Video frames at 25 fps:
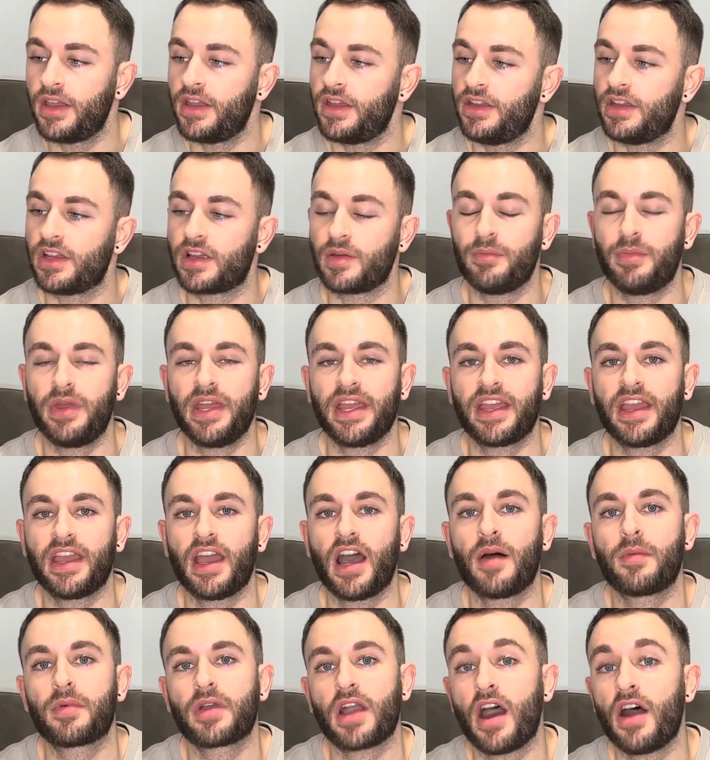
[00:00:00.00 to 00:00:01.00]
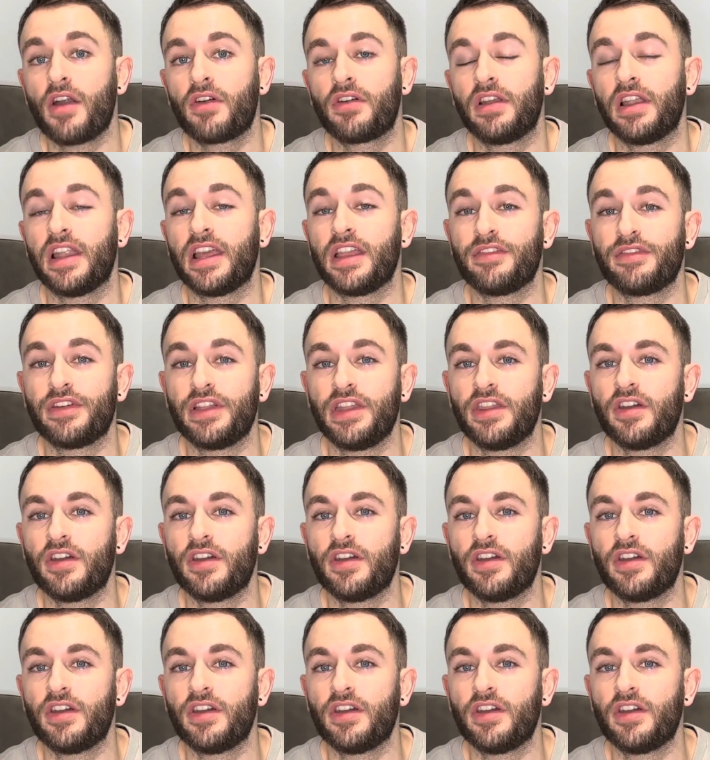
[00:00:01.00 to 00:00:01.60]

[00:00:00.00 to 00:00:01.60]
You can pick it up currently for